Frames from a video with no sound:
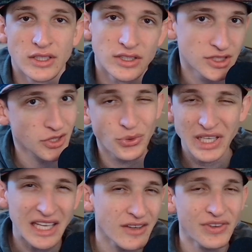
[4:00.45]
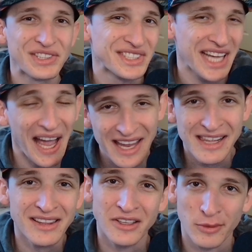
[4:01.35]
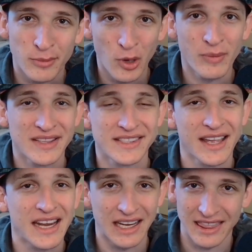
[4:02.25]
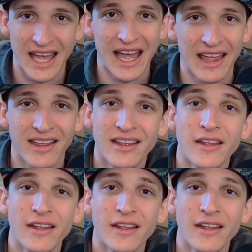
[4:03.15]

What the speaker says: So even tiny little moments like that